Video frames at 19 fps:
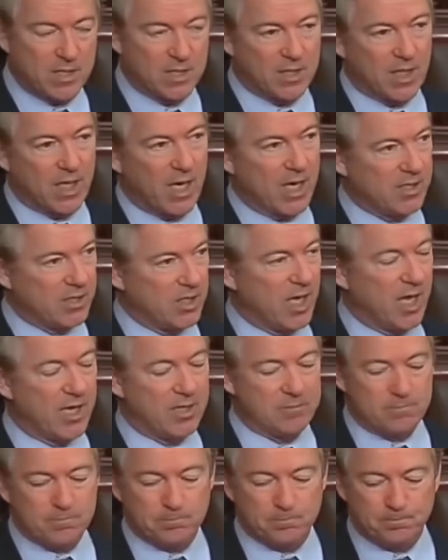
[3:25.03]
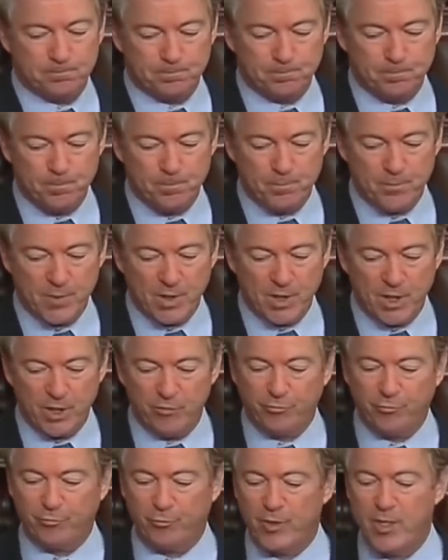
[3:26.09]
And yet,
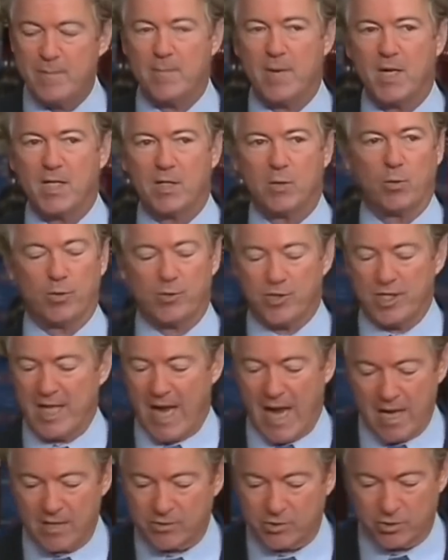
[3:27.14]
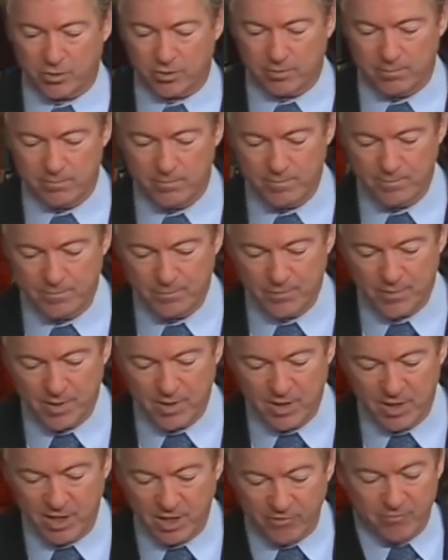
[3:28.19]
if free money were the answer,
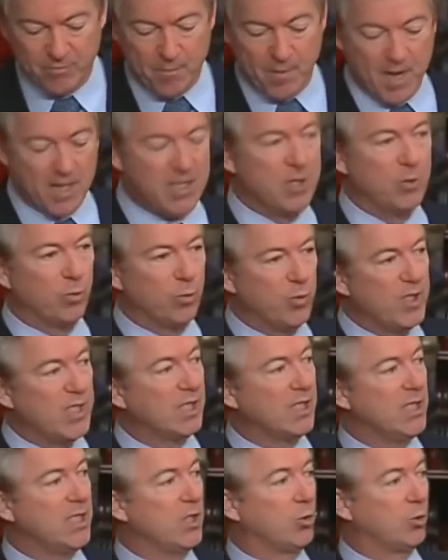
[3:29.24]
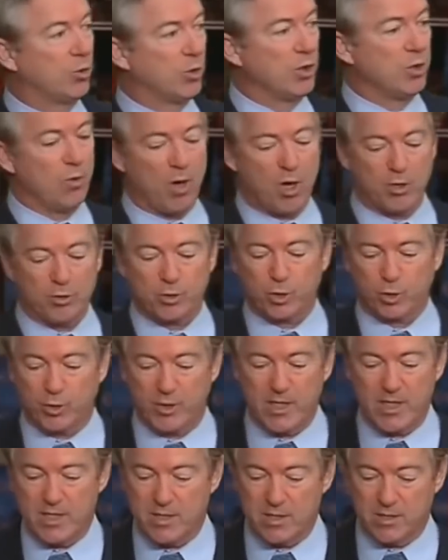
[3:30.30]
if money really grew on
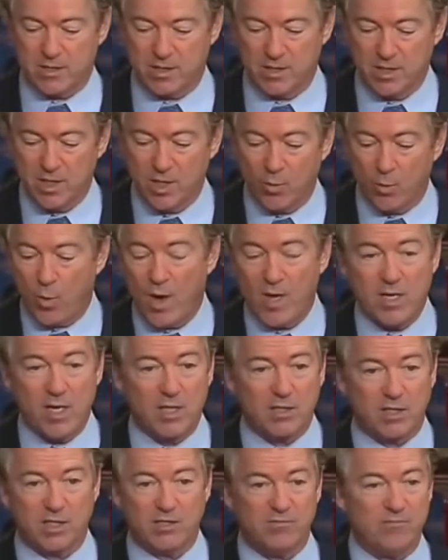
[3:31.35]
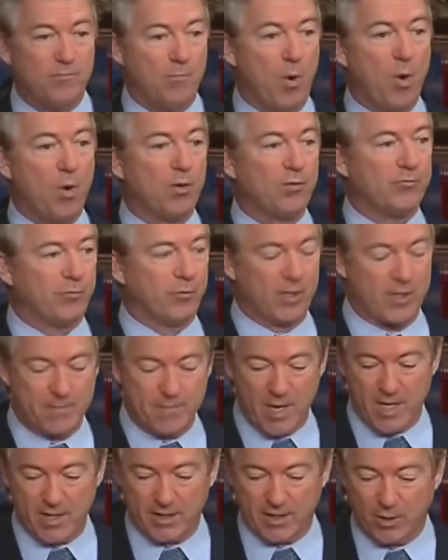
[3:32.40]
trees, why not give more free
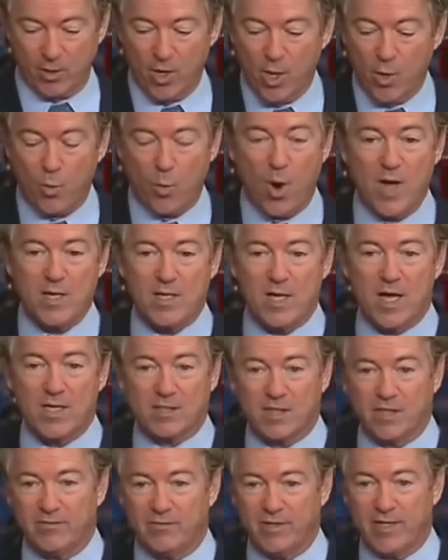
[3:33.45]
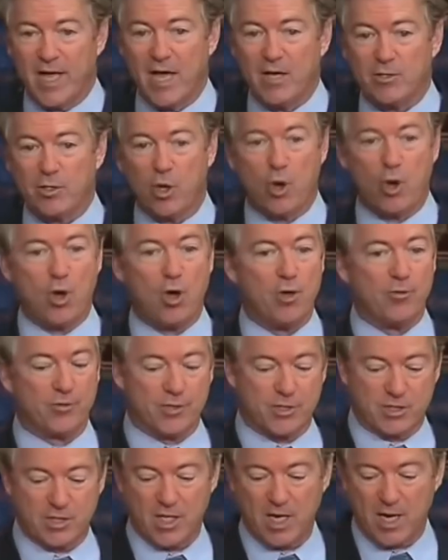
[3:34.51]
money? Why not give it out all the
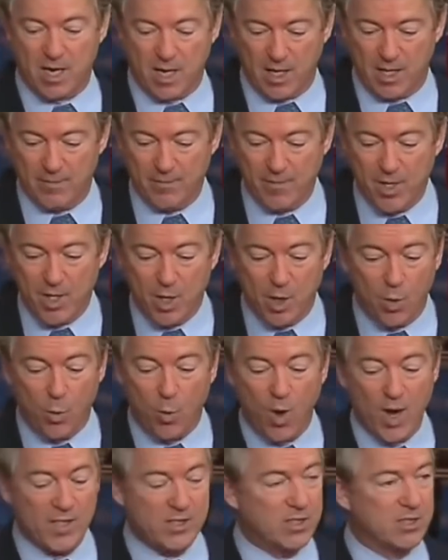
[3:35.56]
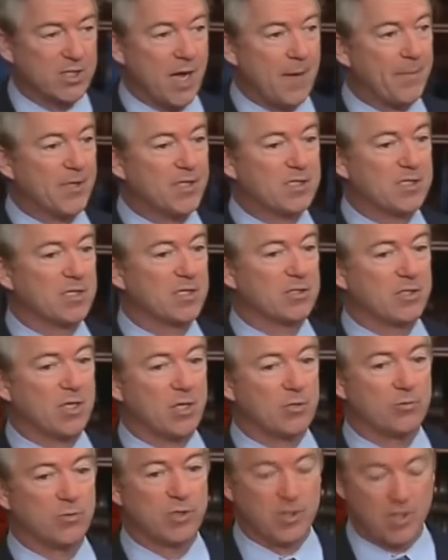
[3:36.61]
time? Why stop at
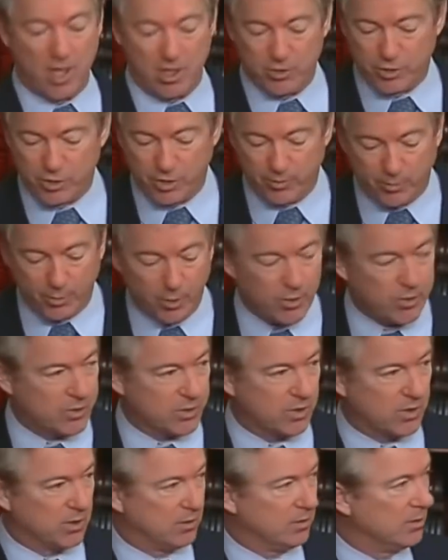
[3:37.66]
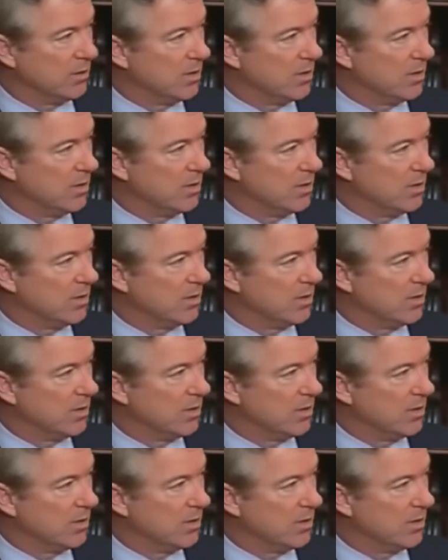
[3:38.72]
$600 a person?